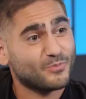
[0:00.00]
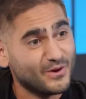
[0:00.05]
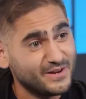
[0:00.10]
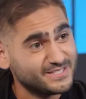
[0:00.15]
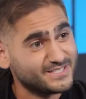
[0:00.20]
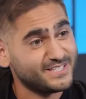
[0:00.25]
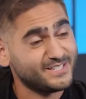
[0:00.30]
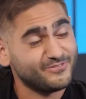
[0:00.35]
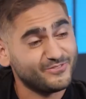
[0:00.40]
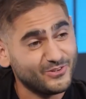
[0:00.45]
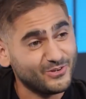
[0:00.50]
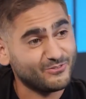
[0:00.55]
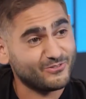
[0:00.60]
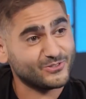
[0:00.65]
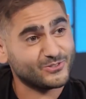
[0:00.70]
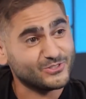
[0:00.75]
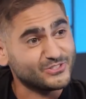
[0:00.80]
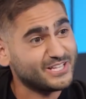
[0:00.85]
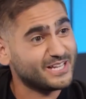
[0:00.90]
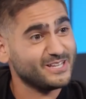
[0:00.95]
president of
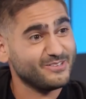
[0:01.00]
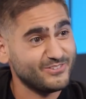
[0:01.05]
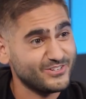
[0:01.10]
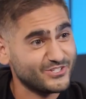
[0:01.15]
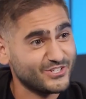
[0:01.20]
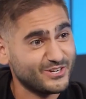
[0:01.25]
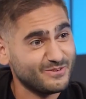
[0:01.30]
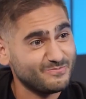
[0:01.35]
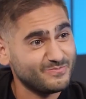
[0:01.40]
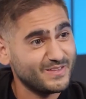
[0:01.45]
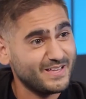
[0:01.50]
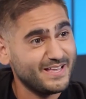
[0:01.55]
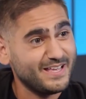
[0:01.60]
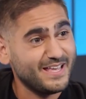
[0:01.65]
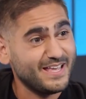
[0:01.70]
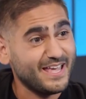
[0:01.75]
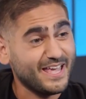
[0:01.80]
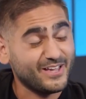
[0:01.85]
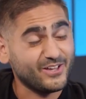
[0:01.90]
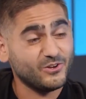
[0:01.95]
universal television
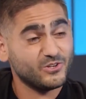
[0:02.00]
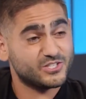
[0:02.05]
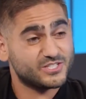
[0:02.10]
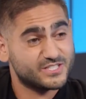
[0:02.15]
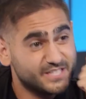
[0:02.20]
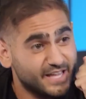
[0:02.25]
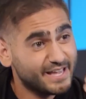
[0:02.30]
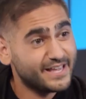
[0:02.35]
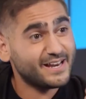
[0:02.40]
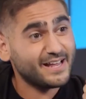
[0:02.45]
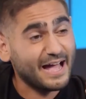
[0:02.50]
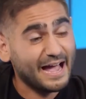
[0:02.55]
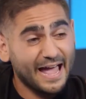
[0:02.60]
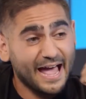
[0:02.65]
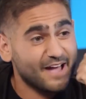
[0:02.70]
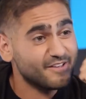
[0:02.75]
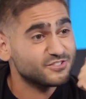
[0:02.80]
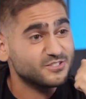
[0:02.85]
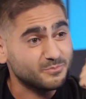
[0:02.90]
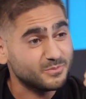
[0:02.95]
and goes sid i
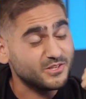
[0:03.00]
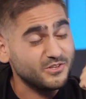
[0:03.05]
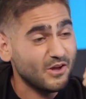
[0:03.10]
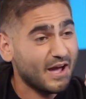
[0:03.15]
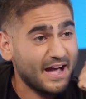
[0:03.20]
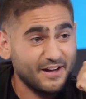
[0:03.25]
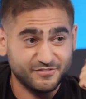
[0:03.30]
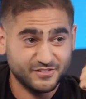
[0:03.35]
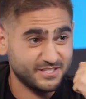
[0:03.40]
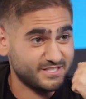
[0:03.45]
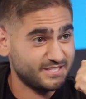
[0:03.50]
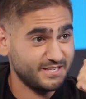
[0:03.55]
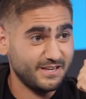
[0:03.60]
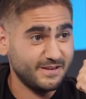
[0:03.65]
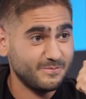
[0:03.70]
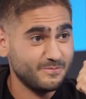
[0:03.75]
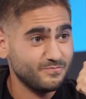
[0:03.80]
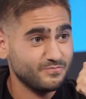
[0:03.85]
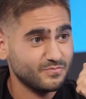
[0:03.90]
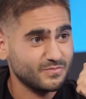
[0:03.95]
have something you have to see
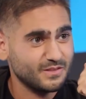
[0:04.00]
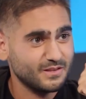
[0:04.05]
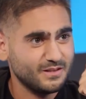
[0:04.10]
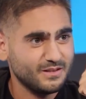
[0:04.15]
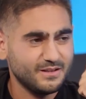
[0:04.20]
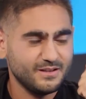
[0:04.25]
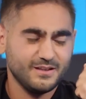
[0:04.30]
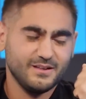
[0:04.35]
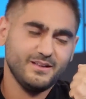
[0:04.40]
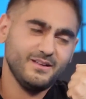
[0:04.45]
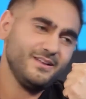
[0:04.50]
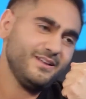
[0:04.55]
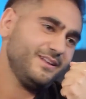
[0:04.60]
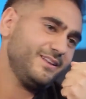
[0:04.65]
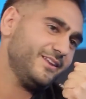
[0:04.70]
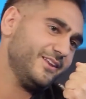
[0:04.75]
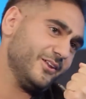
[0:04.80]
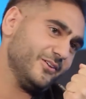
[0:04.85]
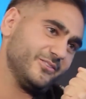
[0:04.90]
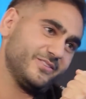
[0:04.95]

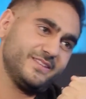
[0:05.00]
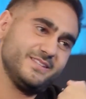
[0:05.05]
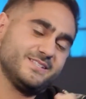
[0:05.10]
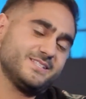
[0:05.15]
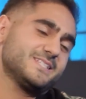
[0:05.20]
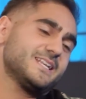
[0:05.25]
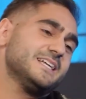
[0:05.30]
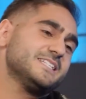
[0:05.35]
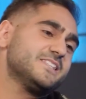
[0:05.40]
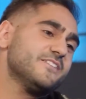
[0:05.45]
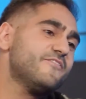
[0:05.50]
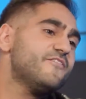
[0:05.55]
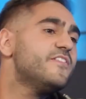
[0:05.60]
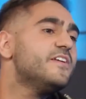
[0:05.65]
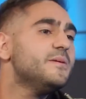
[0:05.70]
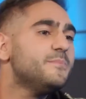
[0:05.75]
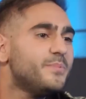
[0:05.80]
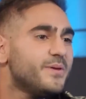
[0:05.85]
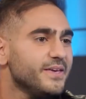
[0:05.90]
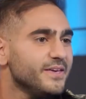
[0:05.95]
you know, this guy's the
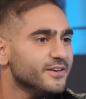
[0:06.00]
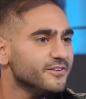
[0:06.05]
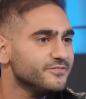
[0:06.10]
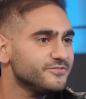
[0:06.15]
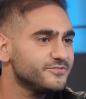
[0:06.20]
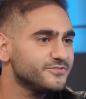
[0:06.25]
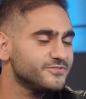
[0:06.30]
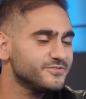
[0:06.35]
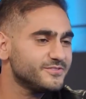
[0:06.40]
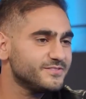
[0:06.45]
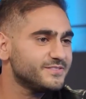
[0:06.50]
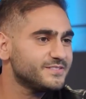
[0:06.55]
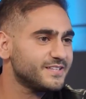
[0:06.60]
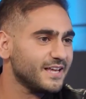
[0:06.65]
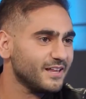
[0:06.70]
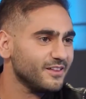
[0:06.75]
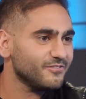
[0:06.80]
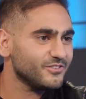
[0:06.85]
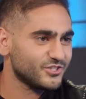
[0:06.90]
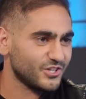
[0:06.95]
VP of
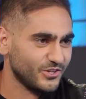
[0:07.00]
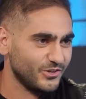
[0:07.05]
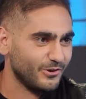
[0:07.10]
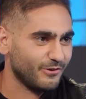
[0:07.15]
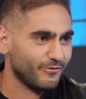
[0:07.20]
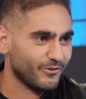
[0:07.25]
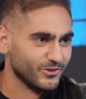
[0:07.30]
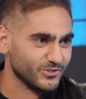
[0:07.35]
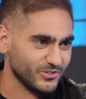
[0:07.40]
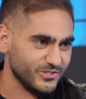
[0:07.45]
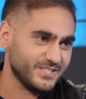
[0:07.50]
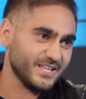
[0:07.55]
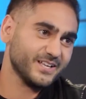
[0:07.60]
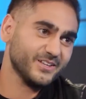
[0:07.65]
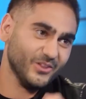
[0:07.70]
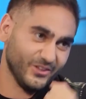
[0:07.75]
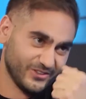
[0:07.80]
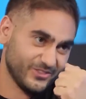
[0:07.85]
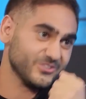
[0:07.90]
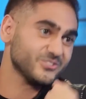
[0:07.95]
television at Universal. He's like,
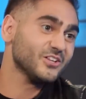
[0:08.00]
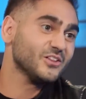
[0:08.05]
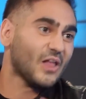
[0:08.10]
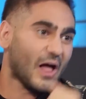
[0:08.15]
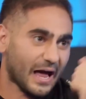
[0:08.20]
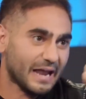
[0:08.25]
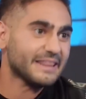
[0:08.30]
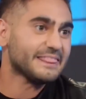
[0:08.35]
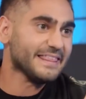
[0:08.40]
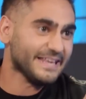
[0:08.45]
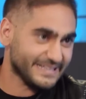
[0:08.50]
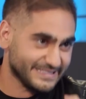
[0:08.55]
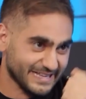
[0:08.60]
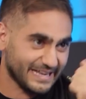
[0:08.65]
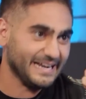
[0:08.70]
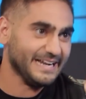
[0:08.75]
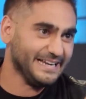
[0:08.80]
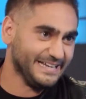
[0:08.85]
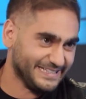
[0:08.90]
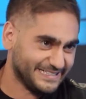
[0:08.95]
look, there's a lot of things
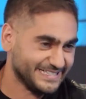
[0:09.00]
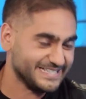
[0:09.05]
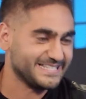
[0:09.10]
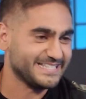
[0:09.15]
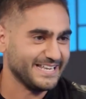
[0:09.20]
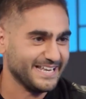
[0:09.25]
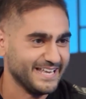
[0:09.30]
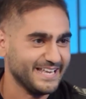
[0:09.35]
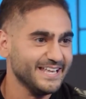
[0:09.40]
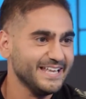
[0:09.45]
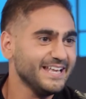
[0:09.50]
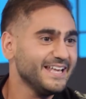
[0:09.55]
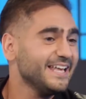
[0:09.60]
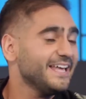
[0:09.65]
that I need to see.